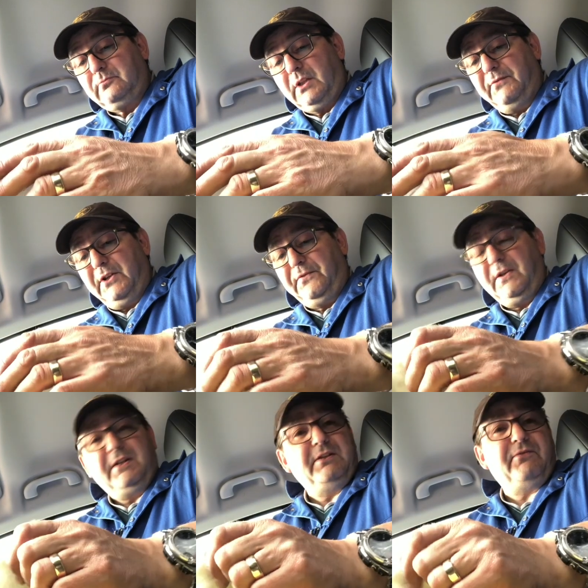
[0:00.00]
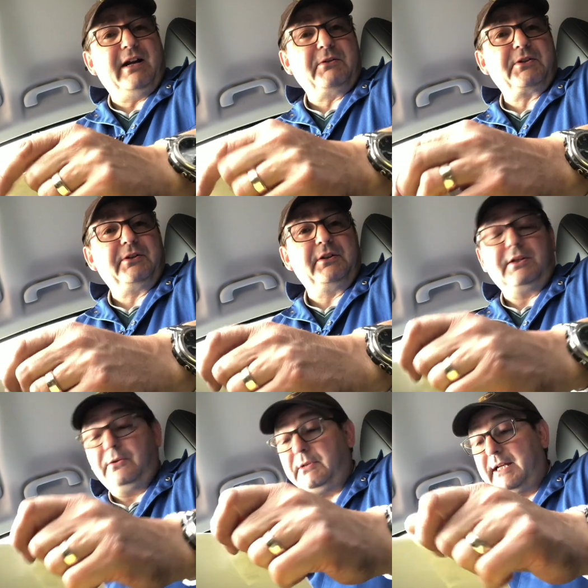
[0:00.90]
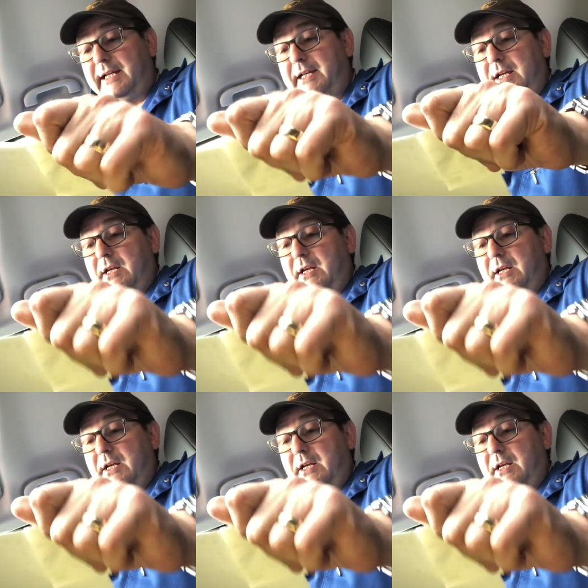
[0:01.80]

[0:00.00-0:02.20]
First thing is, if you're outside the UK,